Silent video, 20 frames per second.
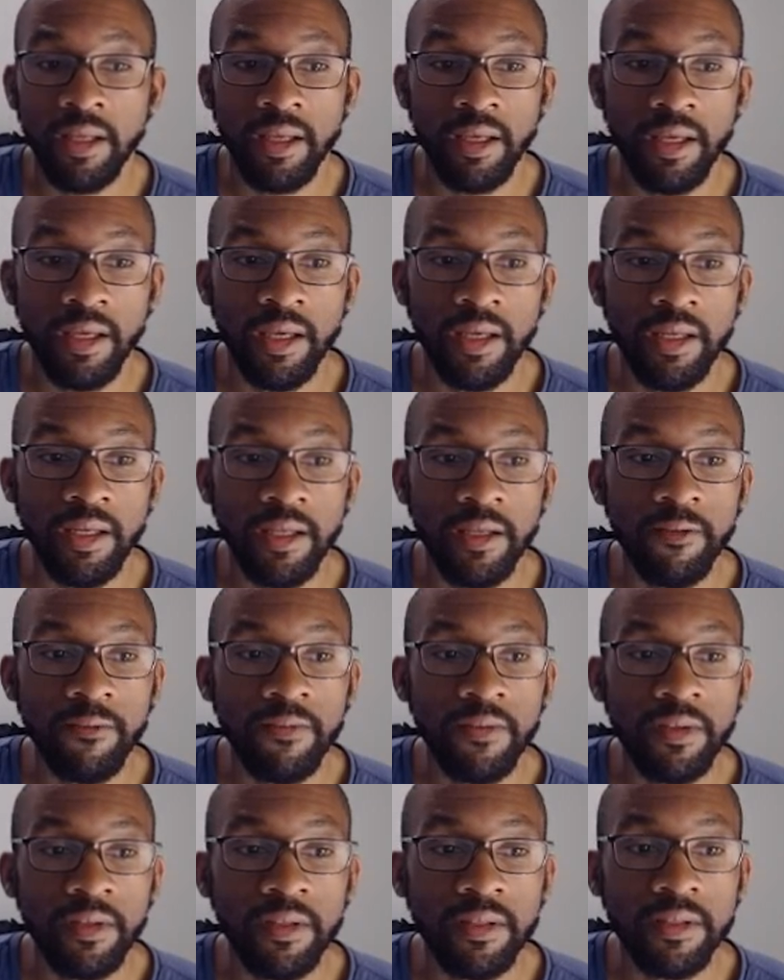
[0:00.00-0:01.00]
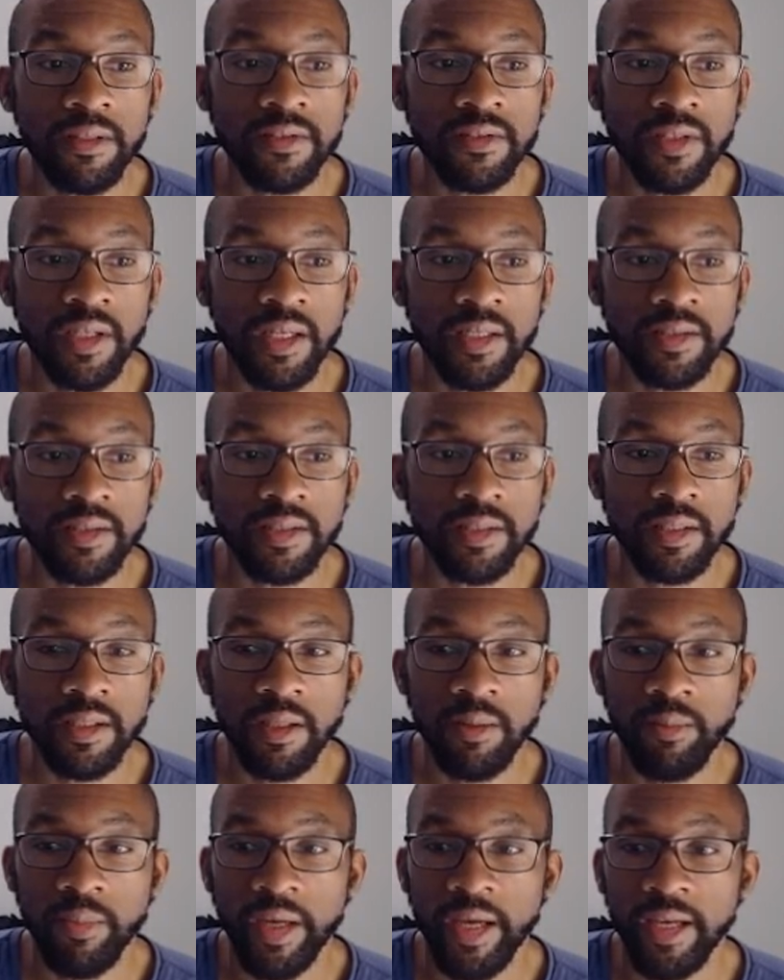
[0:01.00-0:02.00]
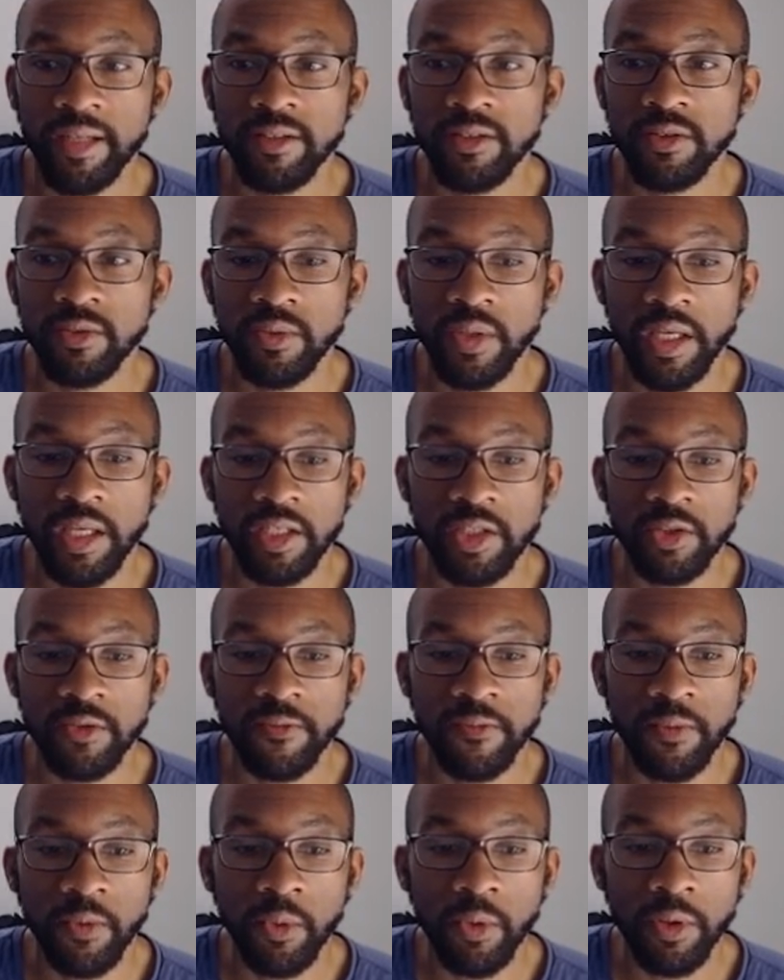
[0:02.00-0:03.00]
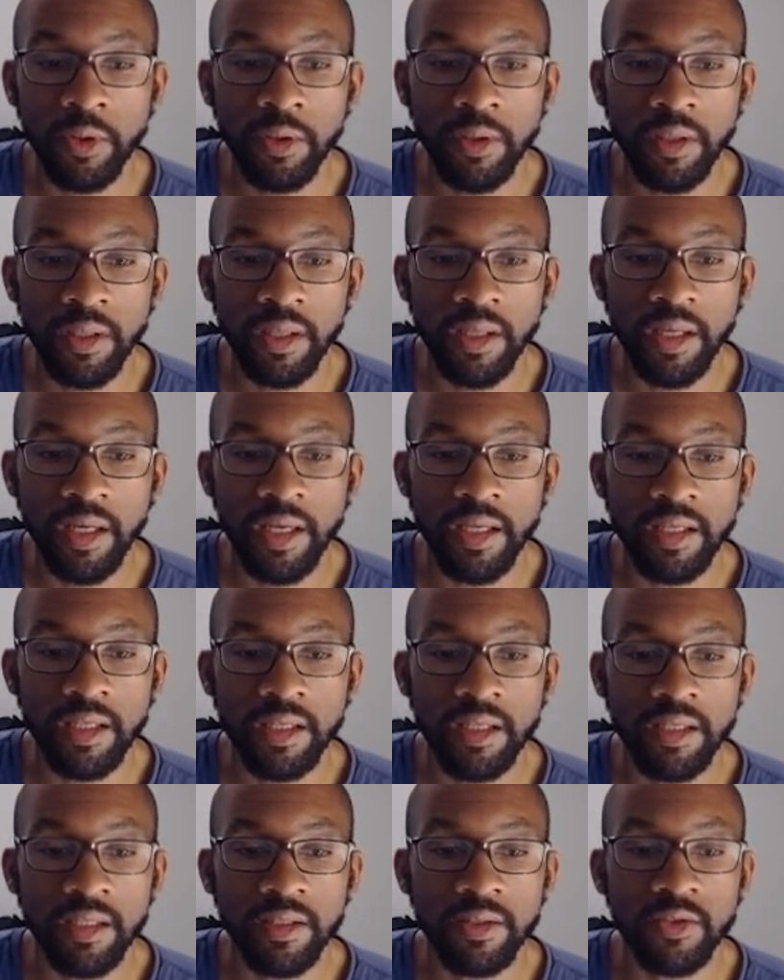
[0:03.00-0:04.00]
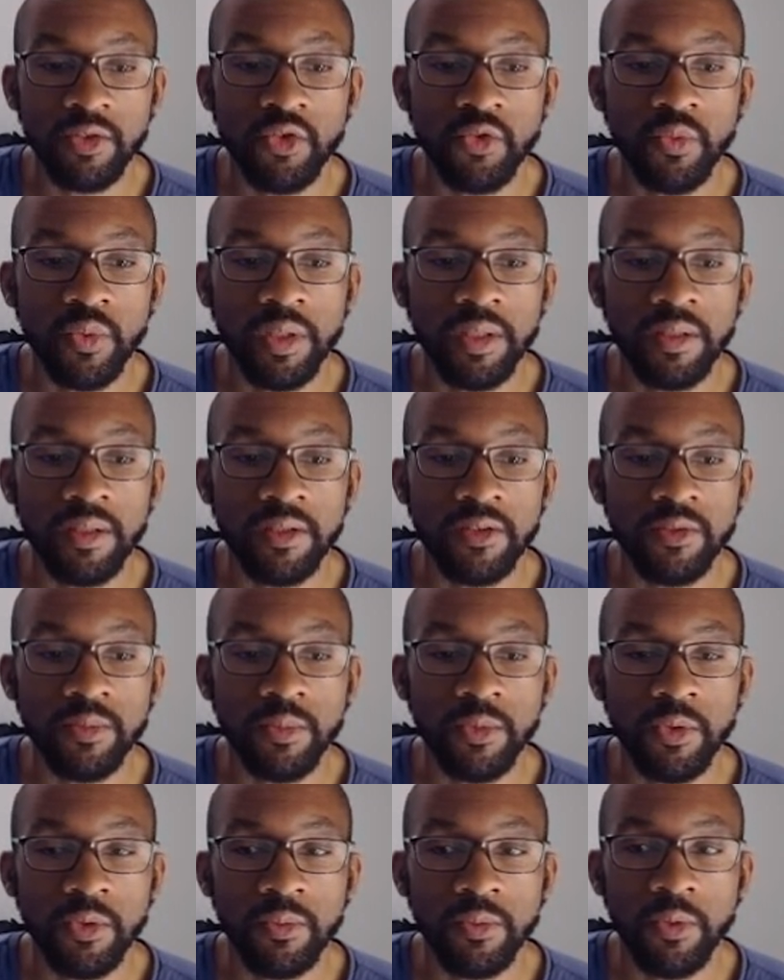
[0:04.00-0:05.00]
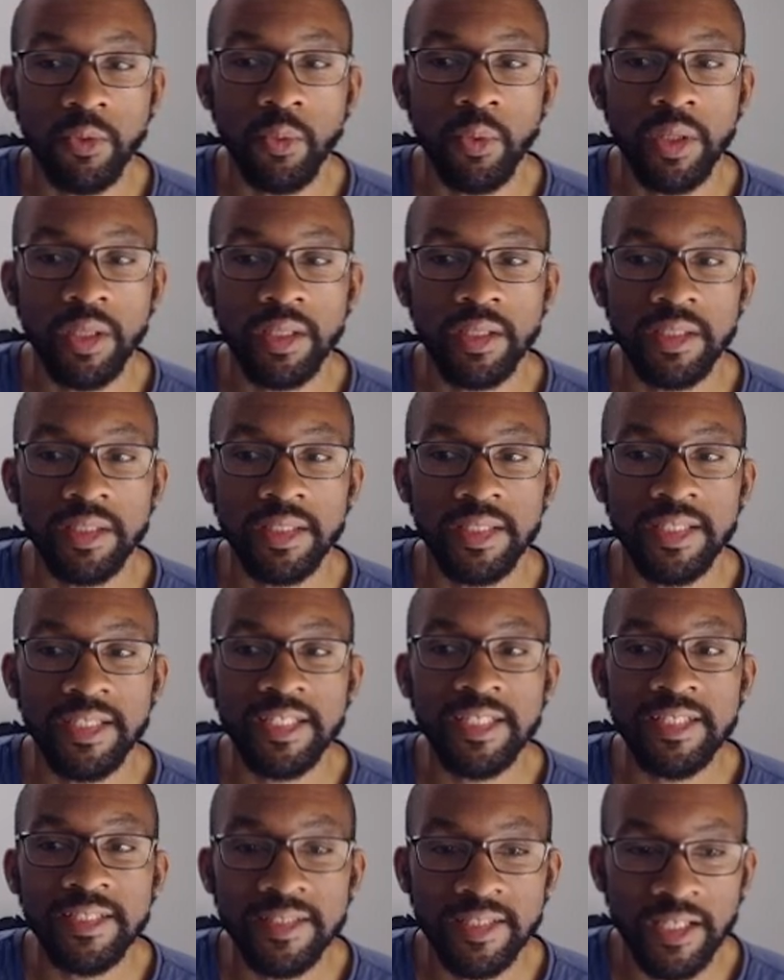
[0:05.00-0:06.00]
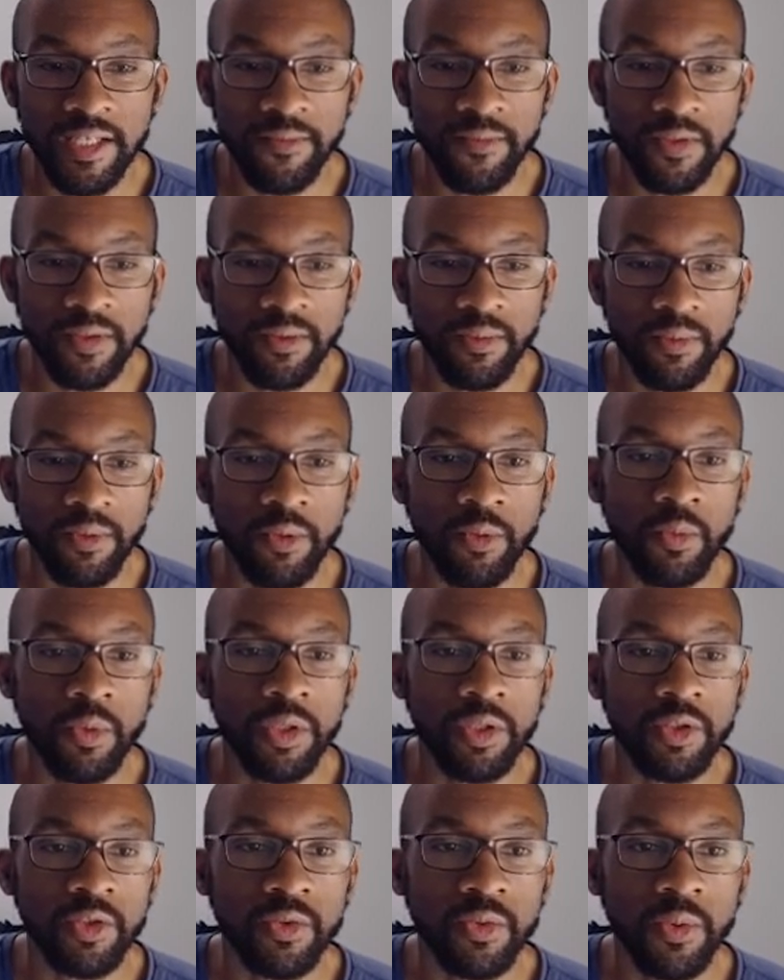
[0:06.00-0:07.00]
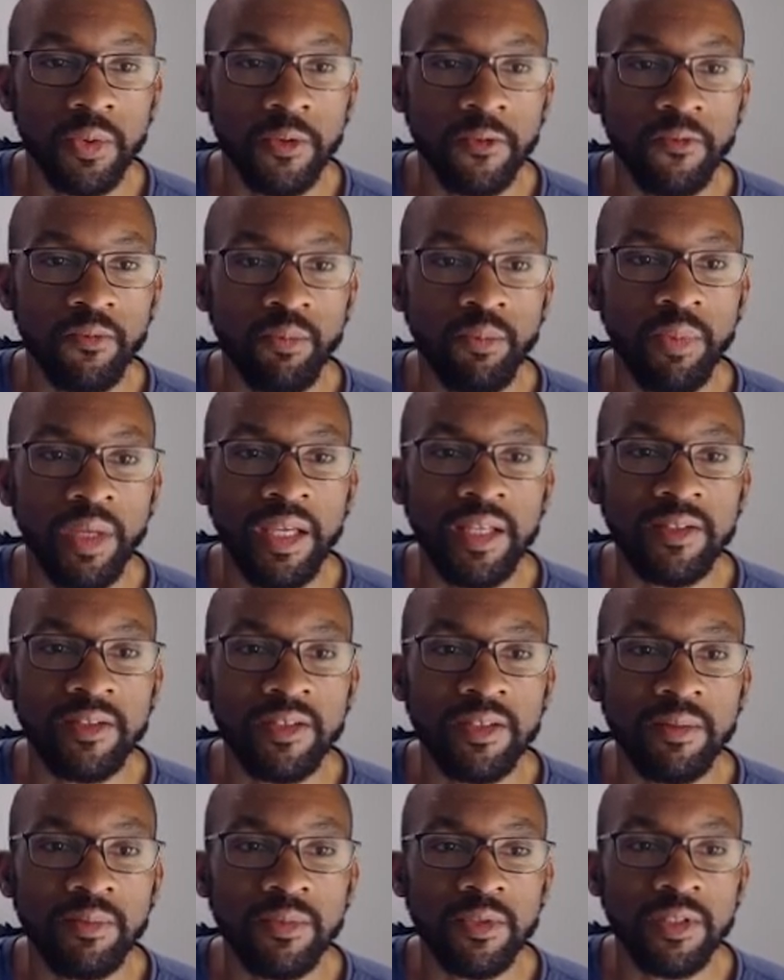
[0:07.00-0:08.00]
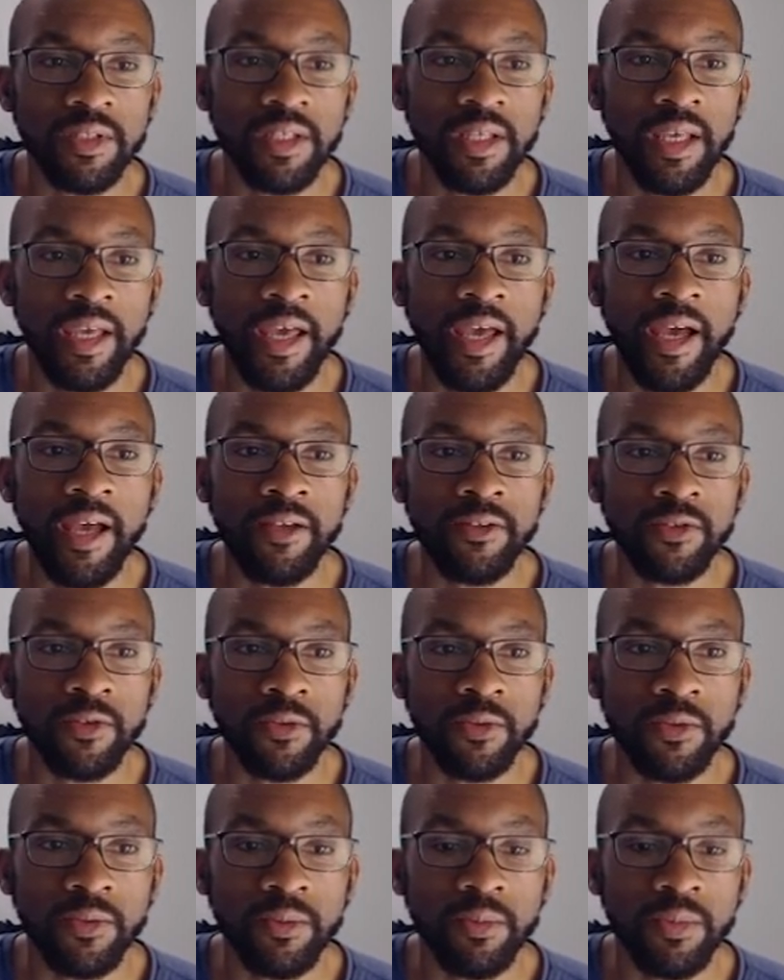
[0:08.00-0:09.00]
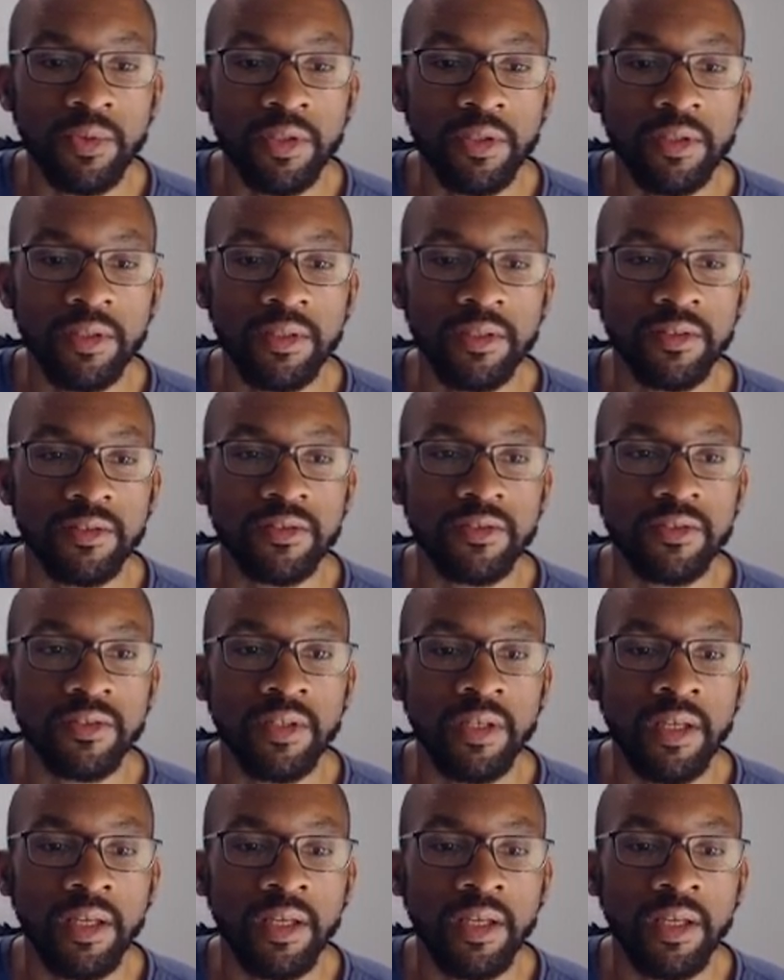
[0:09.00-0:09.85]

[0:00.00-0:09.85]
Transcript: And if he decides to come back to h4, I can swing this move queen to e7, which sort of baits him to castle, because